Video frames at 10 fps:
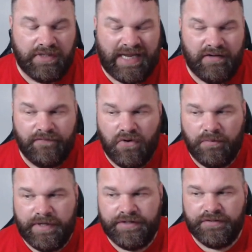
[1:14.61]
kind of
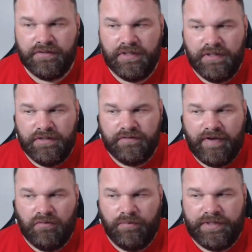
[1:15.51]
formation. So
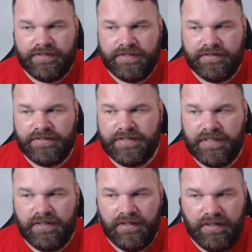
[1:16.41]
that will be interesting to see.